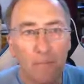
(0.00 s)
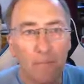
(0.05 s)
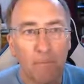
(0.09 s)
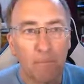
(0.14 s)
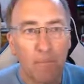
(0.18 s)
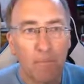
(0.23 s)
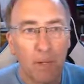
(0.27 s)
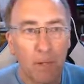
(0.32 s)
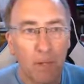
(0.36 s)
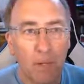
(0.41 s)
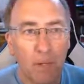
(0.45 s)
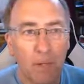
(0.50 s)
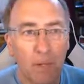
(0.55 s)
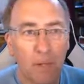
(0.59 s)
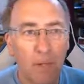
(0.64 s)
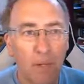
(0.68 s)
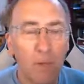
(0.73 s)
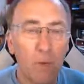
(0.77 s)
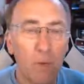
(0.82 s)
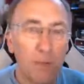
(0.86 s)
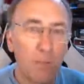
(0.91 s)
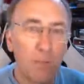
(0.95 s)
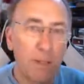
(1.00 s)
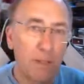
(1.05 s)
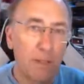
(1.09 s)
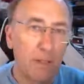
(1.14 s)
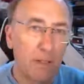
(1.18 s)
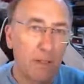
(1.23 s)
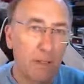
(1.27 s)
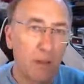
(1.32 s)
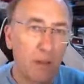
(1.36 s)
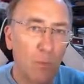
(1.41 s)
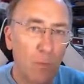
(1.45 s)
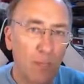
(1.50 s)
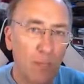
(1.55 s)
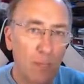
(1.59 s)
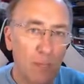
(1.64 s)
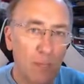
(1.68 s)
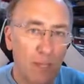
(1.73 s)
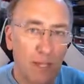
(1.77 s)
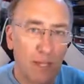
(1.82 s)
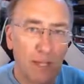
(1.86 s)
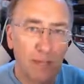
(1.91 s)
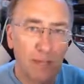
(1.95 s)
but that would mean that I wouldn't
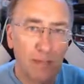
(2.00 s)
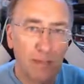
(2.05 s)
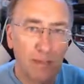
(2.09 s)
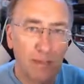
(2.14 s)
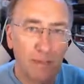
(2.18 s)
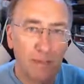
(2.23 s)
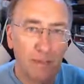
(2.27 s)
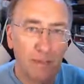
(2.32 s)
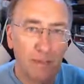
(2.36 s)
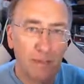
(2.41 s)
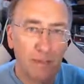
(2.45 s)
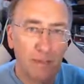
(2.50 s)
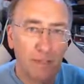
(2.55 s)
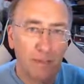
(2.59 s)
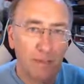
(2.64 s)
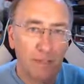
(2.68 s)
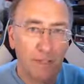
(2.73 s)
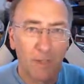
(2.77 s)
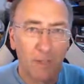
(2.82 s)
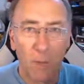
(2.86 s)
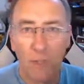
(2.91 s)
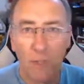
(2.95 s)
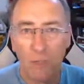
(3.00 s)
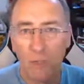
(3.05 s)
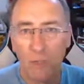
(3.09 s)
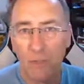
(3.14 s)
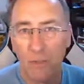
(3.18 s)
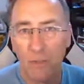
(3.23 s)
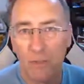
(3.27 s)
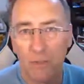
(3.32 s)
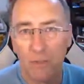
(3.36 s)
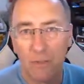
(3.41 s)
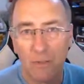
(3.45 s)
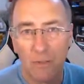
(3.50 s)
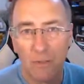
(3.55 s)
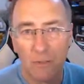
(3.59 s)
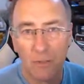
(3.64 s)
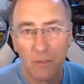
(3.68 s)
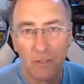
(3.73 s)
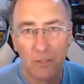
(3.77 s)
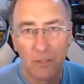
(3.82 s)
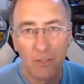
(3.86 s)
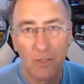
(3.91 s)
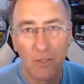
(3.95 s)
take the questions,
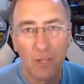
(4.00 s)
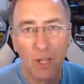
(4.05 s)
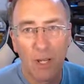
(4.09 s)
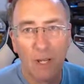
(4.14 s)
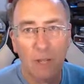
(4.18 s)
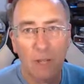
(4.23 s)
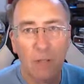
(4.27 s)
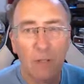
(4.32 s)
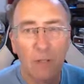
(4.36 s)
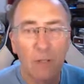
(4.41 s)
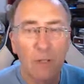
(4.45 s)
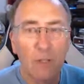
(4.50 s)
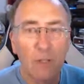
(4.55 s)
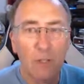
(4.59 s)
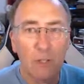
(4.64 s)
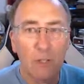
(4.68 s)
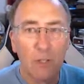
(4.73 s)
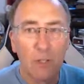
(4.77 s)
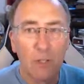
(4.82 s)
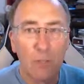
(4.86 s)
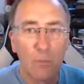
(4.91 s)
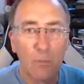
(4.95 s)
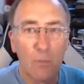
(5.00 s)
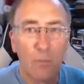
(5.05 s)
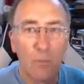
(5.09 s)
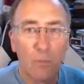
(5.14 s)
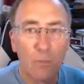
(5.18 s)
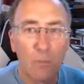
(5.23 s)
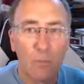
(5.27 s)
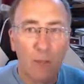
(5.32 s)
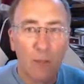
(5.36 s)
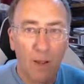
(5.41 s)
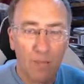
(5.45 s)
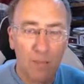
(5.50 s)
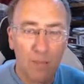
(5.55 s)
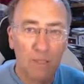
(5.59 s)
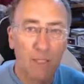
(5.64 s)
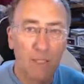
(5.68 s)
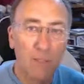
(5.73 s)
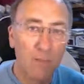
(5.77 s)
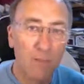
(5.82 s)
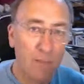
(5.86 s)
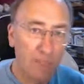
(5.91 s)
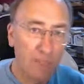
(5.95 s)
and that's a shame. So rather than
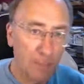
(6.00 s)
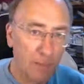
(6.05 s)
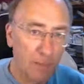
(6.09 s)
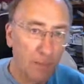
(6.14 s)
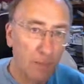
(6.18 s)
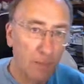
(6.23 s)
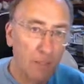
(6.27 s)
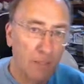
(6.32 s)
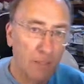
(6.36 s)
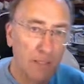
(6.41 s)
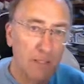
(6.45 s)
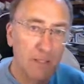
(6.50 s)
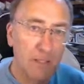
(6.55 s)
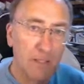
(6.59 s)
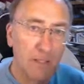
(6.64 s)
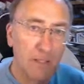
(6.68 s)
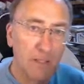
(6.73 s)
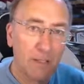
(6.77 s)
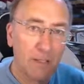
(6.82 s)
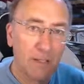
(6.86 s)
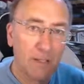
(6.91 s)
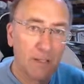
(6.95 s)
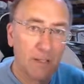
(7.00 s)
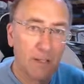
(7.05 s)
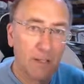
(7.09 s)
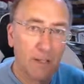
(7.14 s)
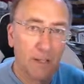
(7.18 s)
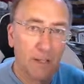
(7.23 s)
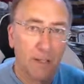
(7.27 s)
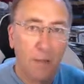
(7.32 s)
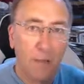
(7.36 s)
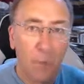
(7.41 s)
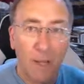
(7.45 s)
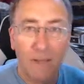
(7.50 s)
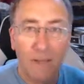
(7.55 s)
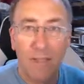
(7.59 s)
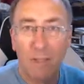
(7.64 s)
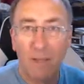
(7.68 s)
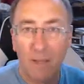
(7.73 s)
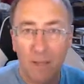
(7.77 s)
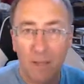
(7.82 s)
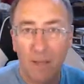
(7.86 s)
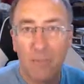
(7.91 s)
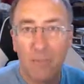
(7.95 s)
give it as an update, I'll wait
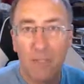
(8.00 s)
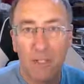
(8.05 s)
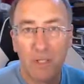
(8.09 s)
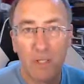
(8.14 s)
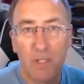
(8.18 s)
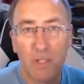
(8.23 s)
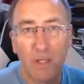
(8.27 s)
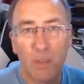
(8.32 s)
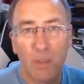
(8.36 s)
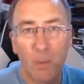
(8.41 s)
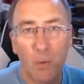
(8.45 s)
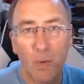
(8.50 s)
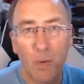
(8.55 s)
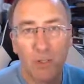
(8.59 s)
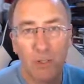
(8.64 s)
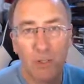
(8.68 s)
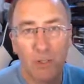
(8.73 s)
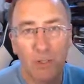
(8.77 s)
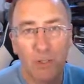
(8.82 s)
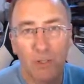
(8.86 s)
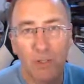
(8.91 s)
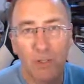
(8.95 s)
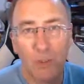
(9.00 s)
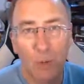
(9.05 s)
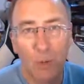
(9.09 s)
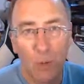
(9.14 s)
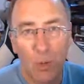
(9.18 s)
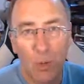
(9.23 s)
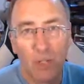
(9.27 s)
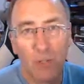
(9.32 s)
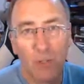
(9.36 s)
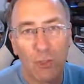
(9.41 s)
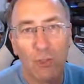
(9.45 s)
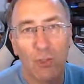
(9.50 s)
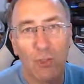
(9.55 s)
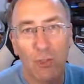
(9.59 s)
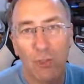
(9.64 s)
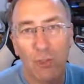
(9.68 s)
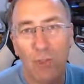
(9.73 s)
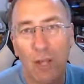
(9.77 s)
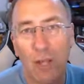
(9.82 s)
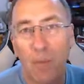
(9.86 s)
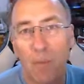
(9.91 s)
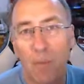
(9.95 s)
till that particular question or questions
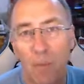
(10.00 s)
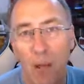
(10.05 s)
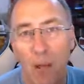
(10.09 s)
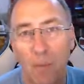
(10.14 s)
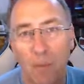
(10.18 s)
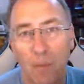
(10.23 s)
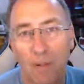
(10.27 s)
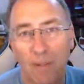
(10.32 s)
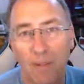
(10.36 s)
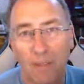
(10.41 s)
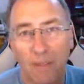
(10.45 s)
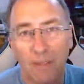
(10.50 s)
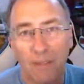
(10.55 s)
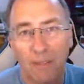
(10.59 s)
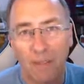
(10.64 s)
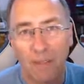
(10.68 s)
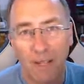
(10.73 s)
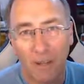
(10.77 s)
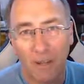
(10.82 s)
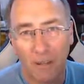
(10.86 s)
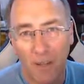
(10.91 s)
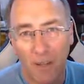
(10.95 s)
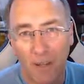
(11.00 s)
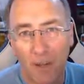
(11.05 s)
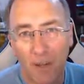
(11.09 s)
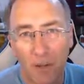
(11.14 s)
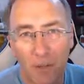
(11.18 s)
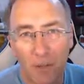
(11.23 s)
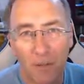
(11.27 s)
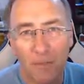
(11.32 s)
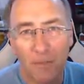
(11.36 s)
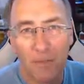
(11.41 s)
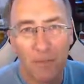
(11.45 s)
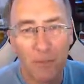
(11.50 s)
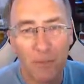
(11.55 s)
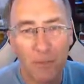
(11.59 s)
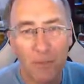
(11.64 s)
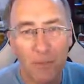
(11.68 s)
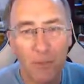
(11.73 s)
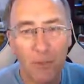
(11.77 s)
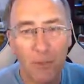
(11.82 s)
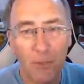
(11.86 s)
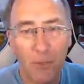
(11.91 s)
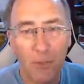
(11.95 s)
come up, and then I'll
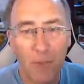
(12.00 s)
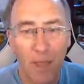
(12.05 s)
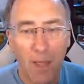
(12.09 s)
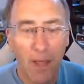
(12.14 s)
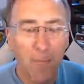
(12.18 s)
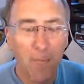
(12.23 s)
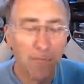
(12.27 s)
do that.